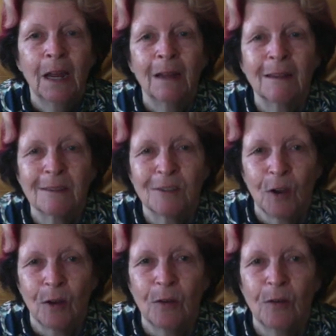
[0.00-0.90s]
And
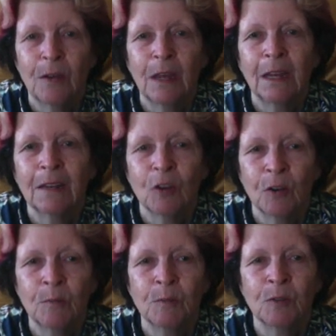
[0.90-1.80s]
so in
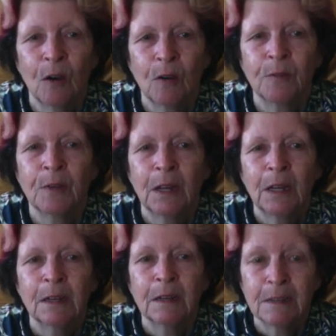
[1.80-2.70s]
terms of
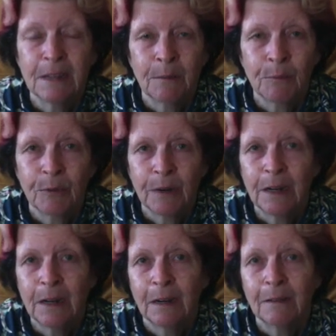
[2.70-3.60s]

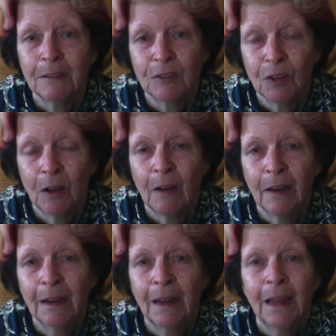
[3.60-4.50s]
contemporary design,